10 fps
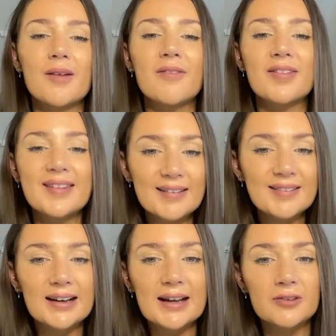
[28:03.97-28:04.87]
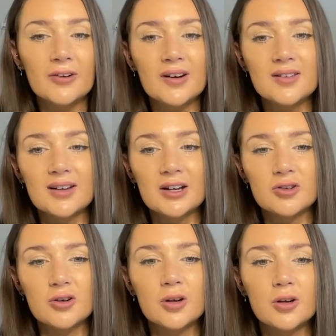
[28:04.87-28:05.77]
with 6 declared runners.
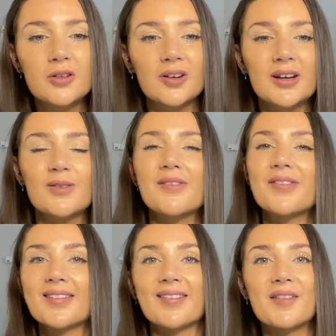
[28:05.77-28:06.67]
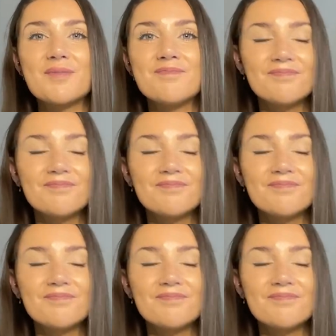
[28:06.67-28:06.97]
Andrew, who are you siding with this time?